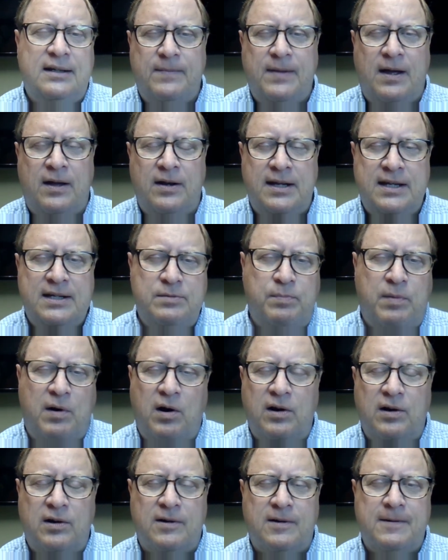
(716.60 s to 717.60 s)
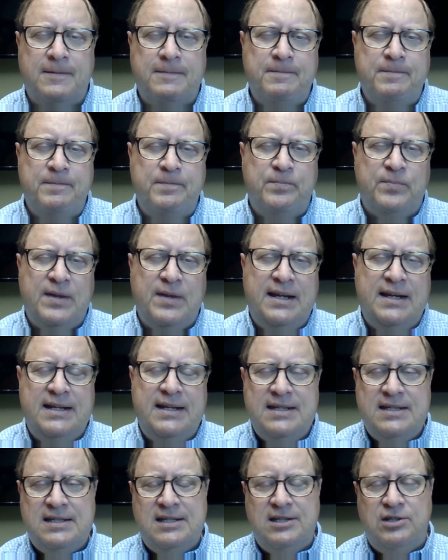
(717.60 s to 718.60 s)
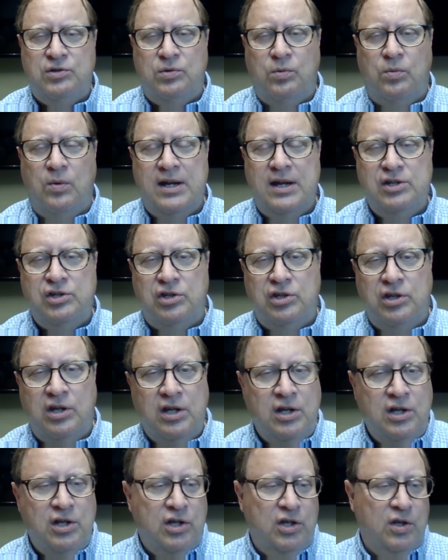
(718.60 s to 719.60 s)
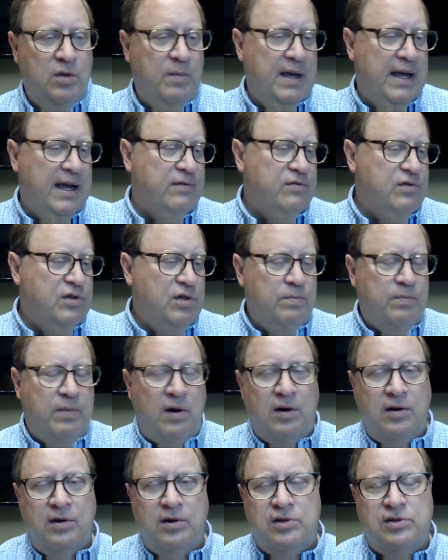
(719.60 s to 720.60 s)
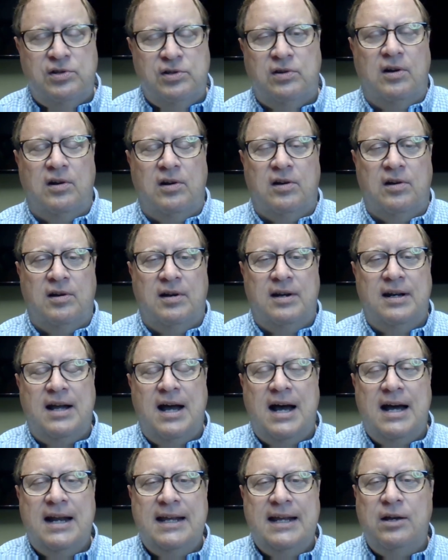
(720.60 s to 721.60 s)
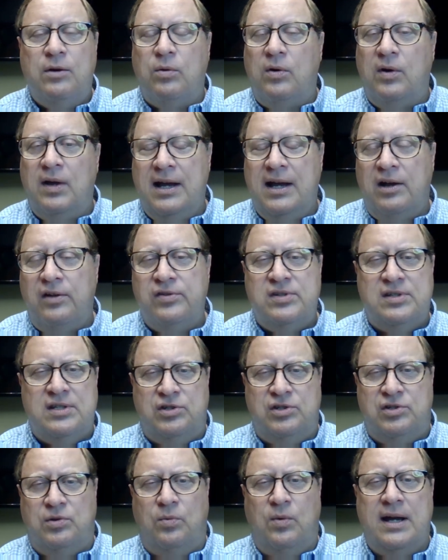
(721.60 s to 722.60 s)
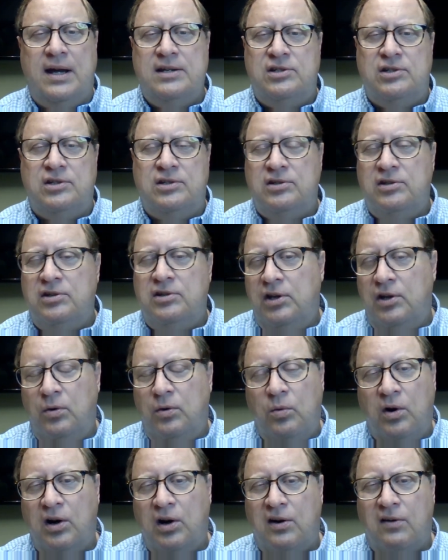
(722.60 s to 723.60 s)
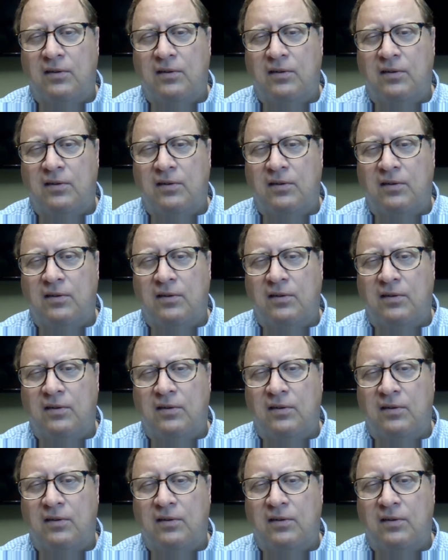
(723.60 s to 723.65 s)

on each partner. And in this situation, you may have two partners that are in not equal health situation. You can work